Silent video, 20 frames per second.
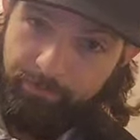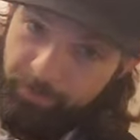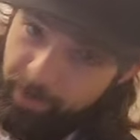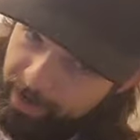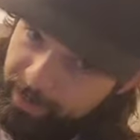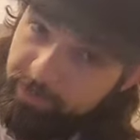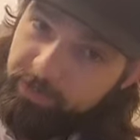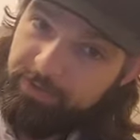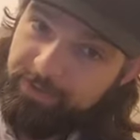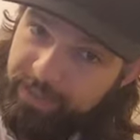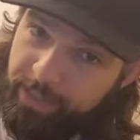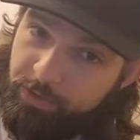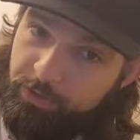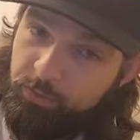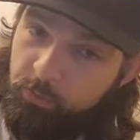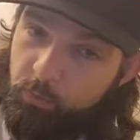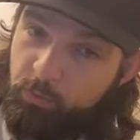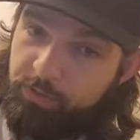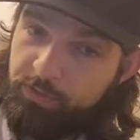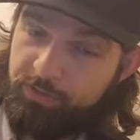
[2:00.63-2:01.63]
I could tell
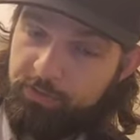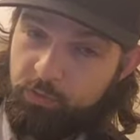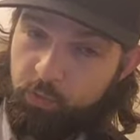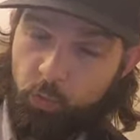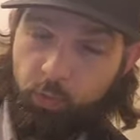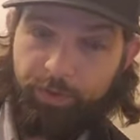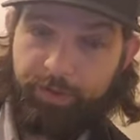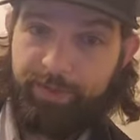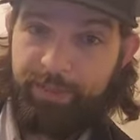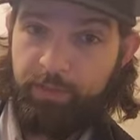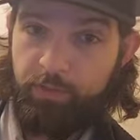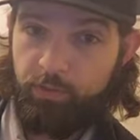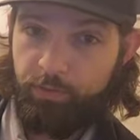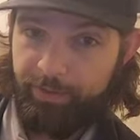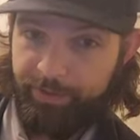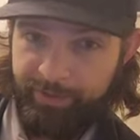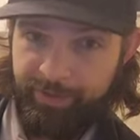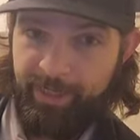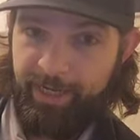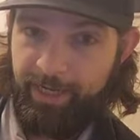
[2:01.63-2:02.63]
you whether it's working or
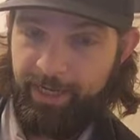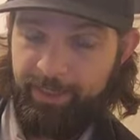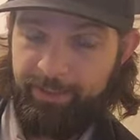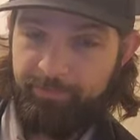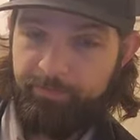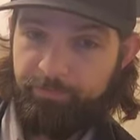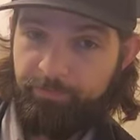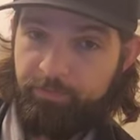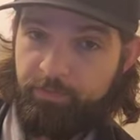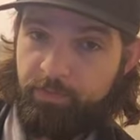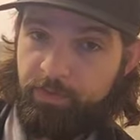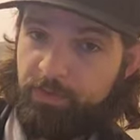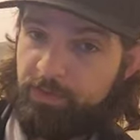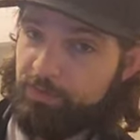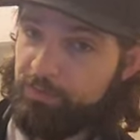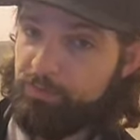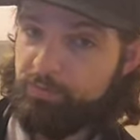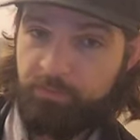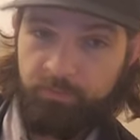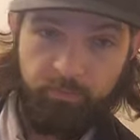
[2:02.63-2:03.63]
not,
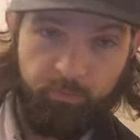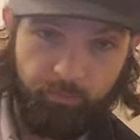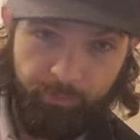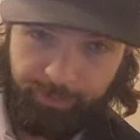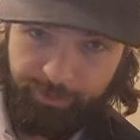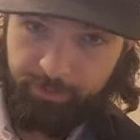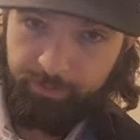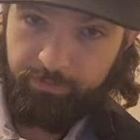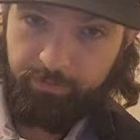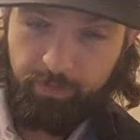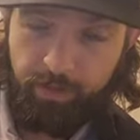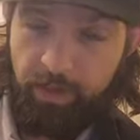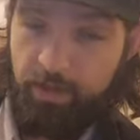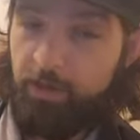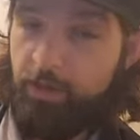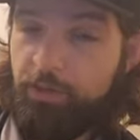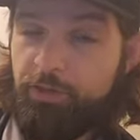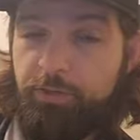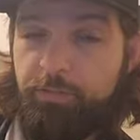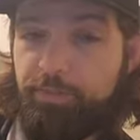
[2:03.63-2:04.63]
because
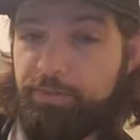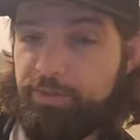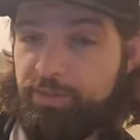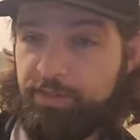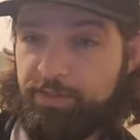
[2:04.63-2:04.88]
100%